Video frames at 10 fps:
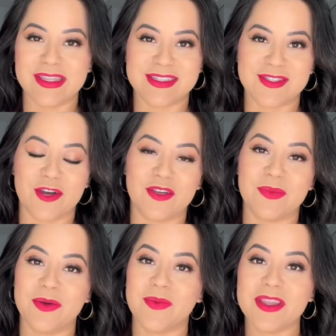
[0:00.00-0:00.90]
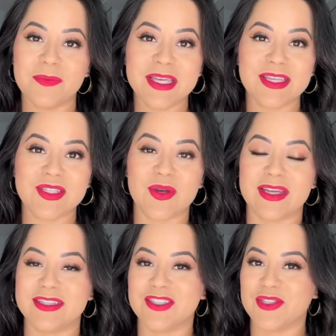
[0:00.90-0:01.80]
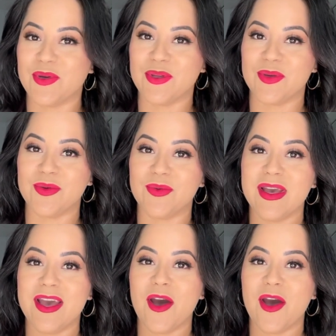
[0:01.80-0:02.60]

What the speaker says: this document with me so I can show you